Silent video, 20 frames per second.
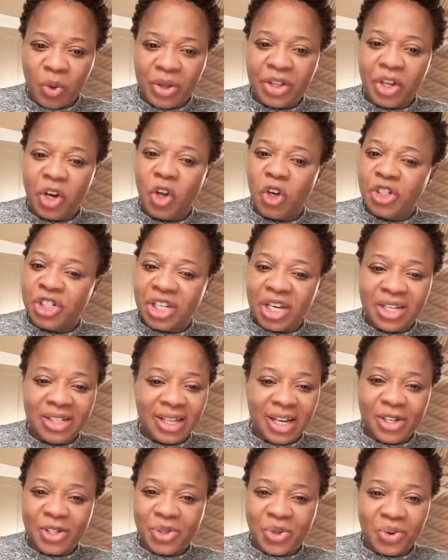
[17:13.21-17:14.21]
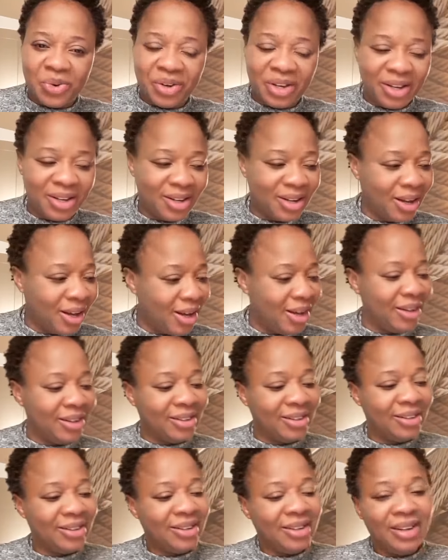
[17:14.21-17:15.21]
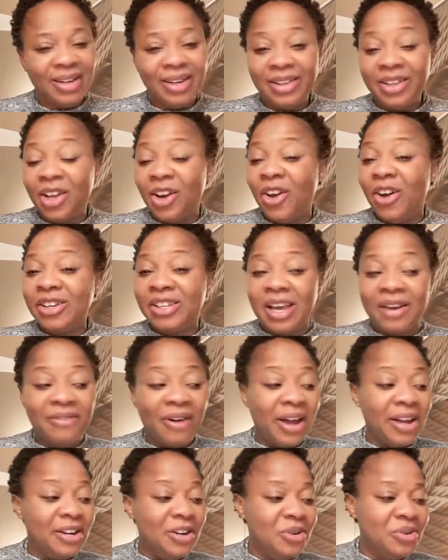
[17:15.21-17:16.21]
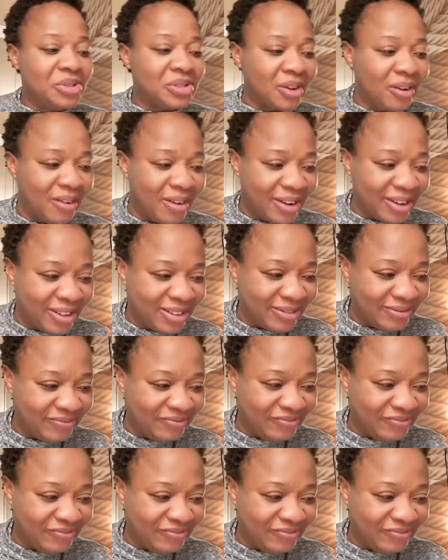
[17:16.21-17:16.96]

When the Lord changed that story, hey, the Lord gave her a new song.